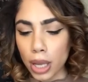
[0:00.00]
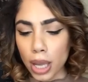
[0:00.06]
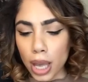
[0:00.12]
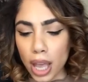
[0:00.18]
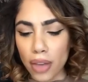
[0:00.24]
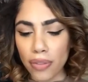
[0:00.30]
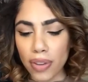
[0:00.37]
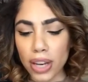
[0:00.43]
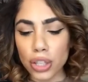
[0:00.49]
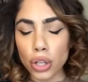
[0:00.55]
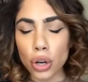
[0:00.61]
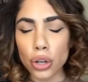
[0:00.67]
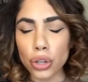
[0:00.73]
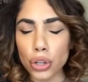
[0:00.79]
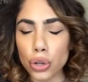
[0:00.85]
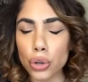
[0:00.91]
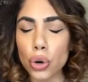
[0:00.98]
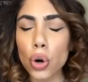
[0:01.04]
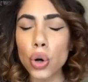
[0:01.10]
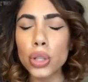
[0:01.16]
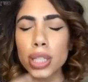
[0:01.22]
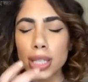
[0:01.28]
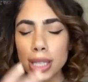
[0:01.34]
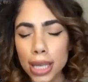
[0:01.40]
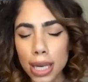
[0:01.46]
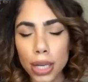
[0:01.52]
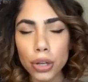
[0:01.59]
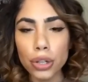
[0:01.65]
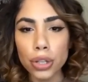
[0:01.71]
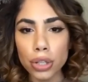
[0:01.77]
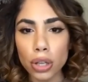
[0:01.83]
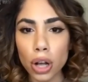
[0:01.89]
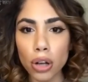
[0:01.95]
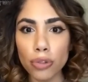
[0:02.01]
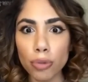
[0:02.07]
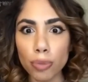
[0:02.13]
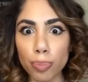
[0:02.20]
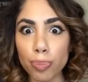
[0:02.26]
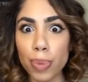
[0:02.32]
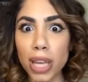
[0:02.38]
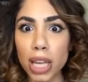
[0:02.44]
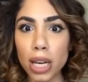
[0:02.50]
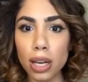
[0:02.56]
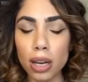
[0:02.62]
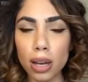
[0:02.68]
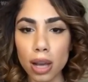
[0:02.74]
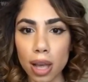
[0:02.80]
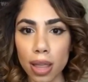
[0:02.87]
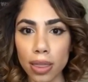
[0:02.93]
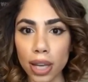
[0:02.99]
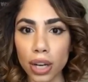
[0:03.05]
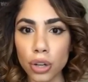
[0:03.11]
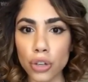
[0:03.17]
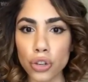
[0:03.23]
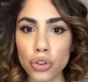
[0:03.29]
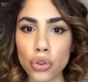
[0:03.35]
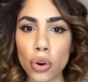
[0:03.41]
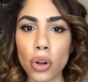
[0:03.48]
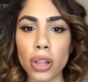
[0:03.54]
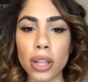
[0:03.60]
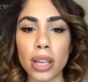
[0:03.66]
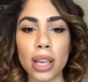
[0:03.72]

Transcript: If it is control, see yourself being the controlling.